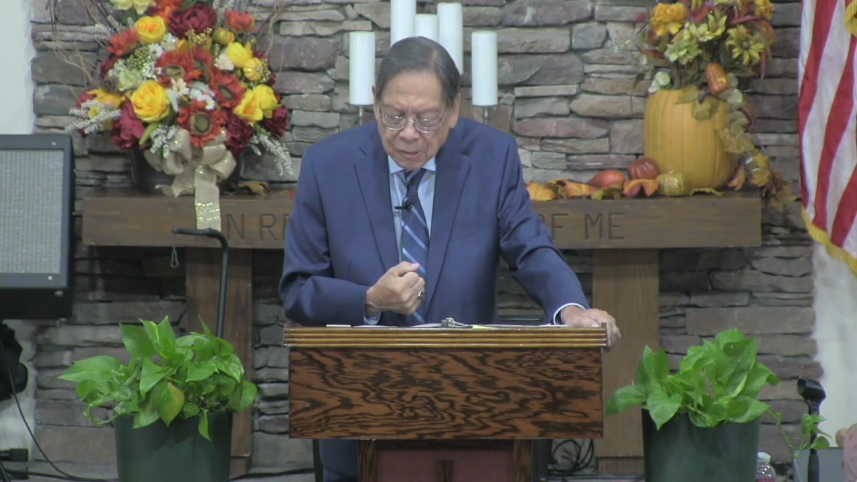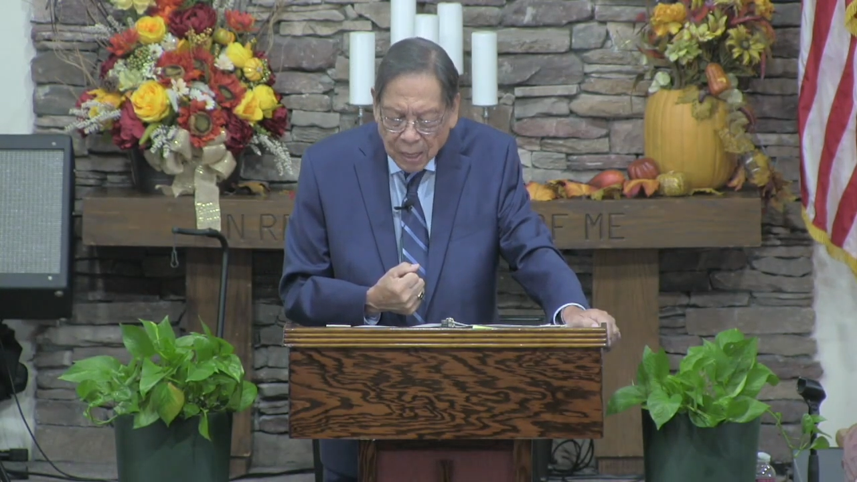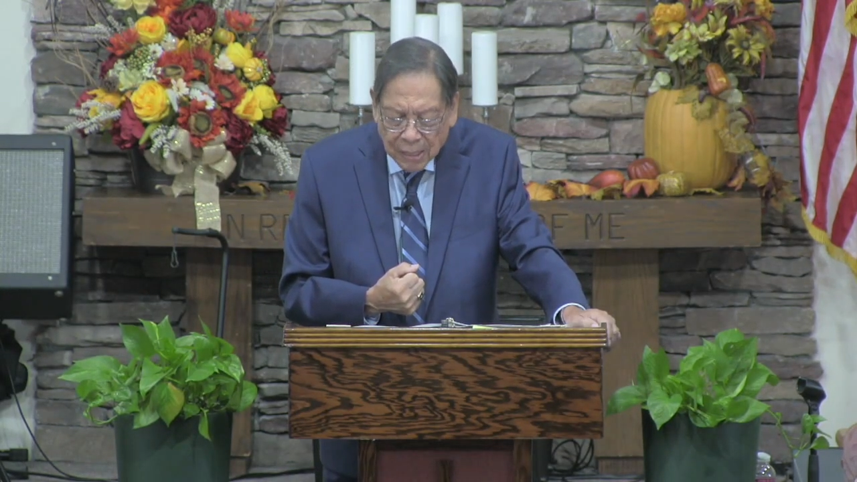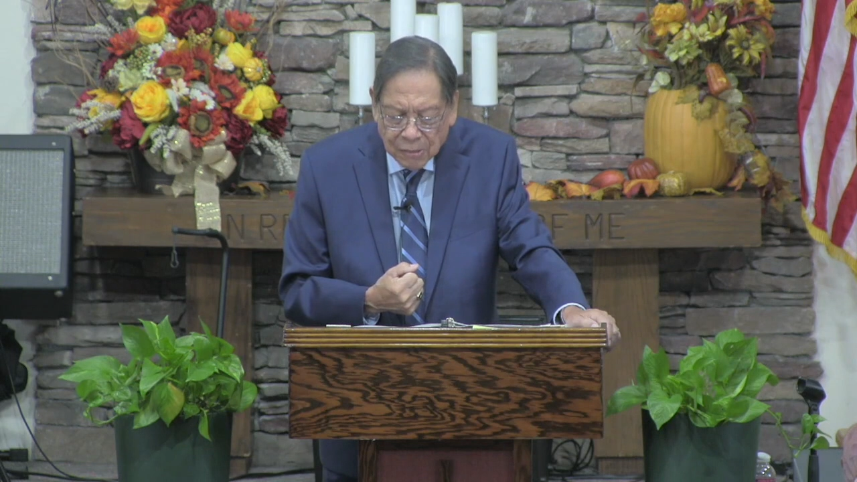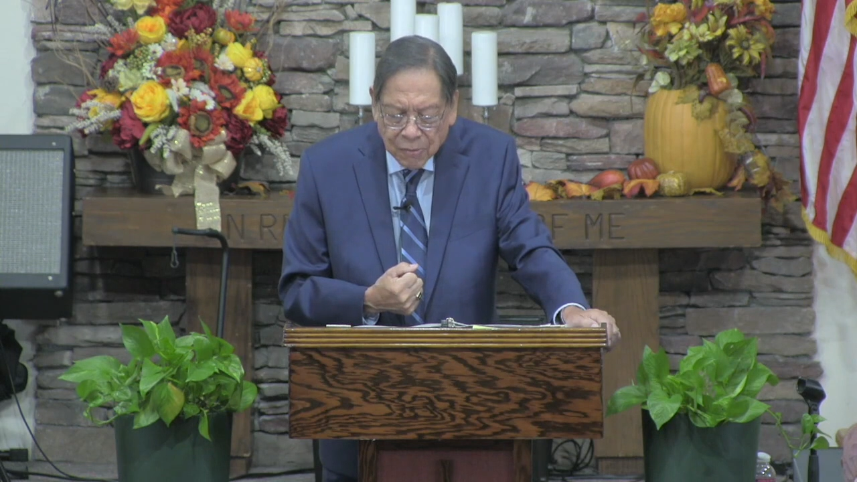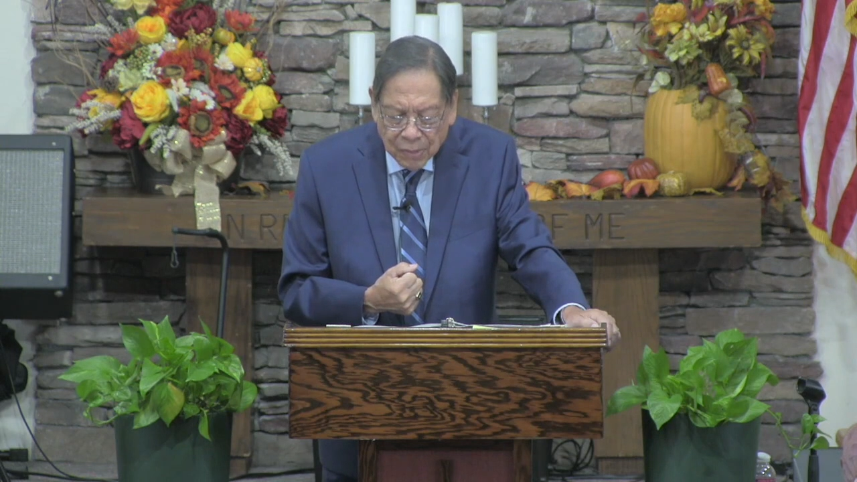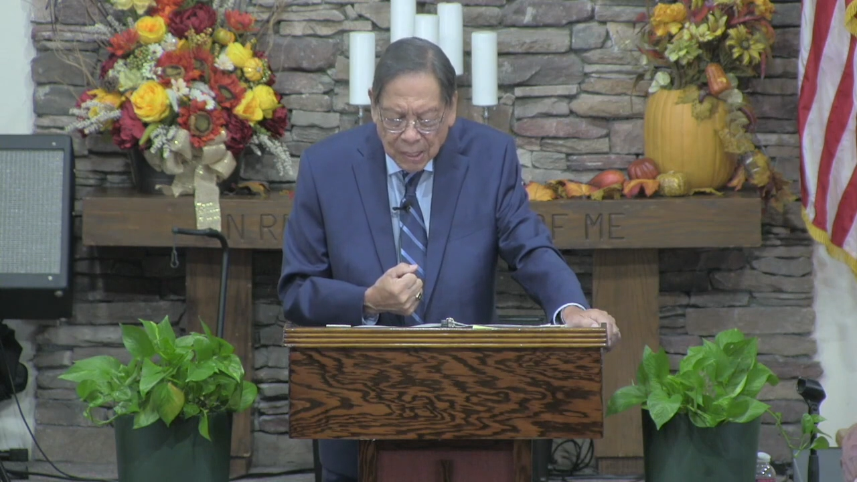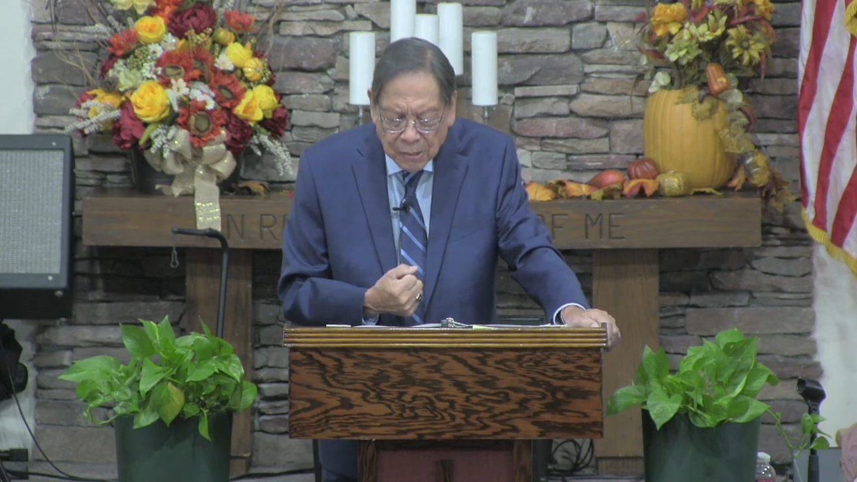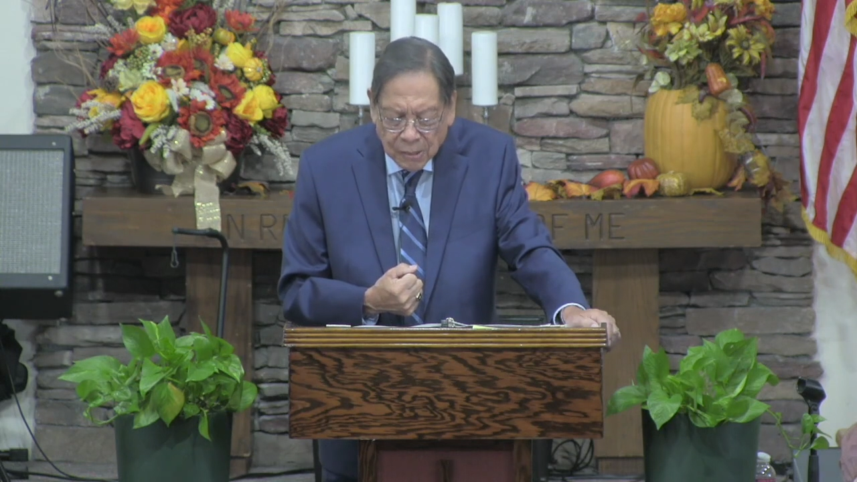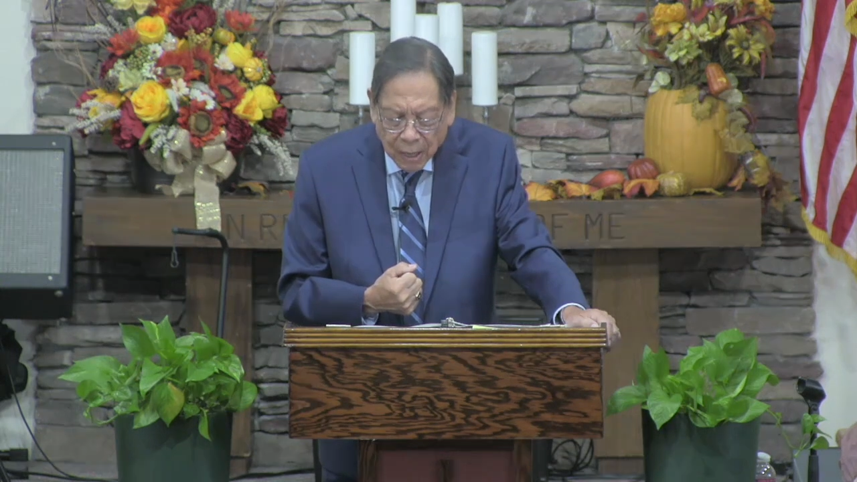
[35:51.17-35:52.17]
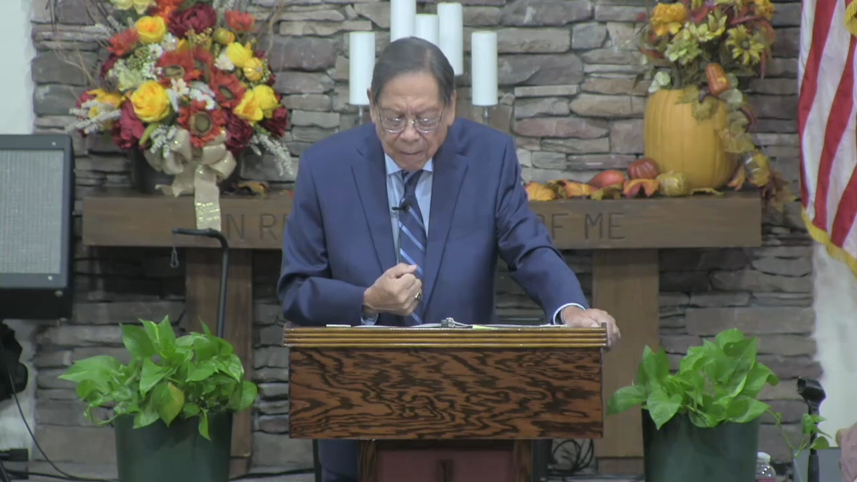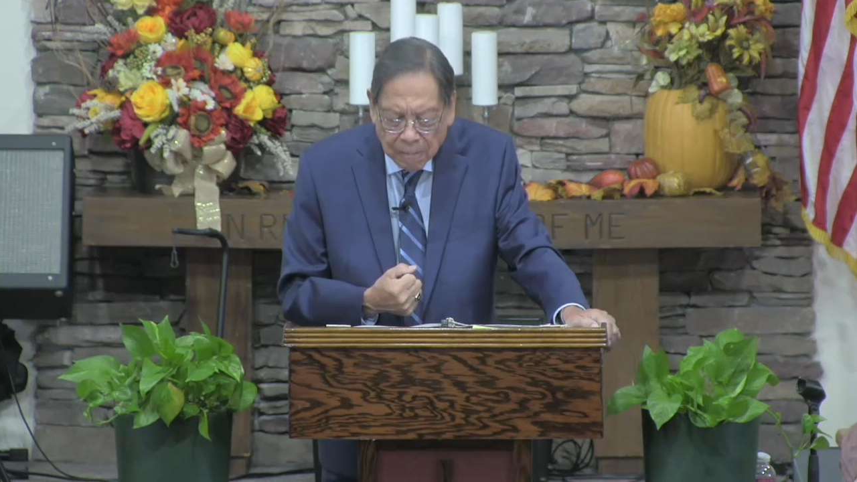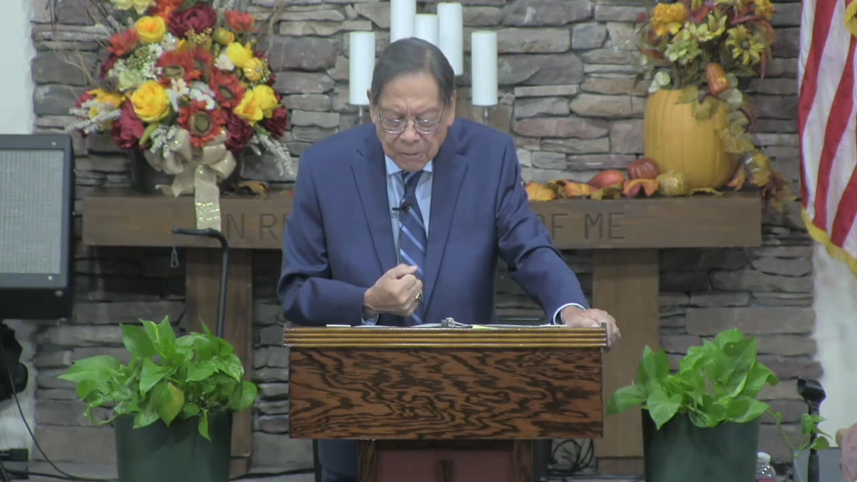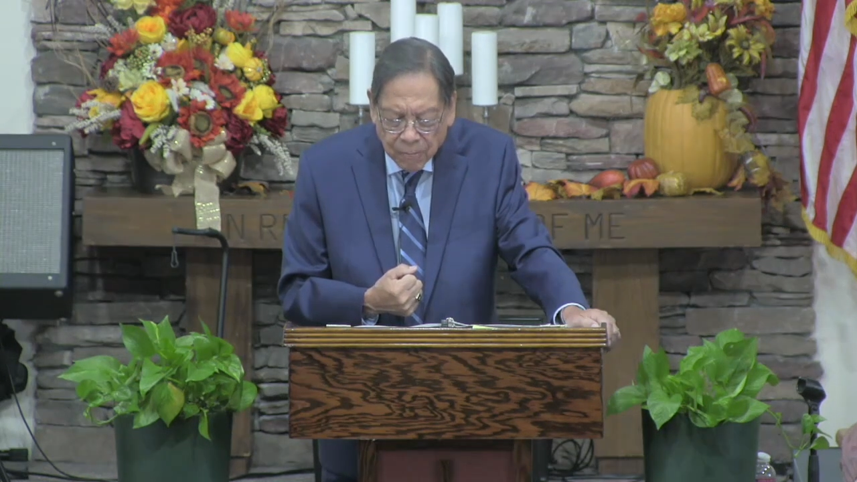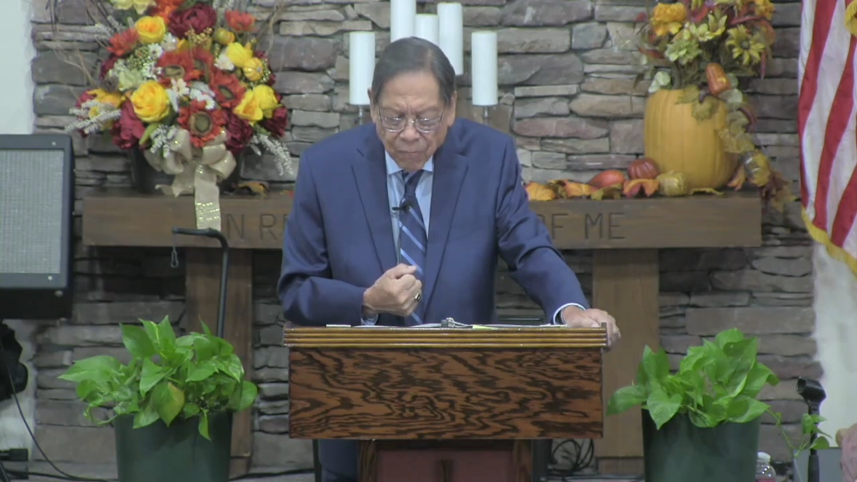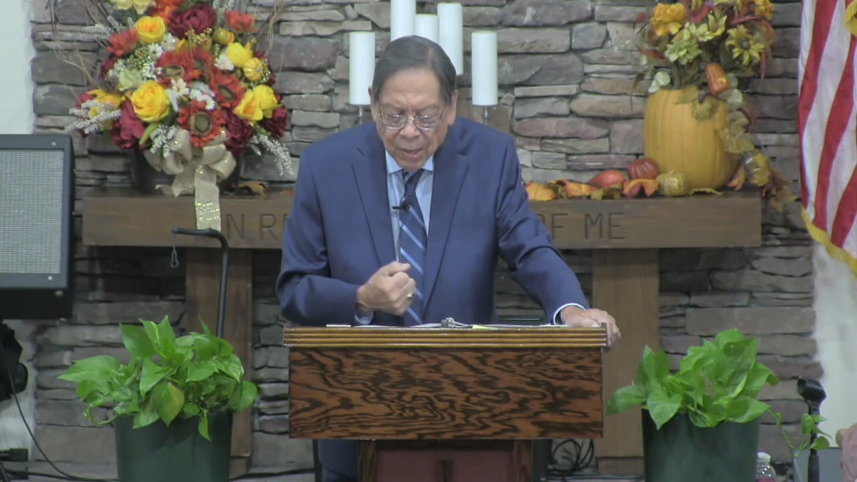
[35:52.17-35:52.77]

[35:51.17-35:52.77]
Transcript: signs of the end times.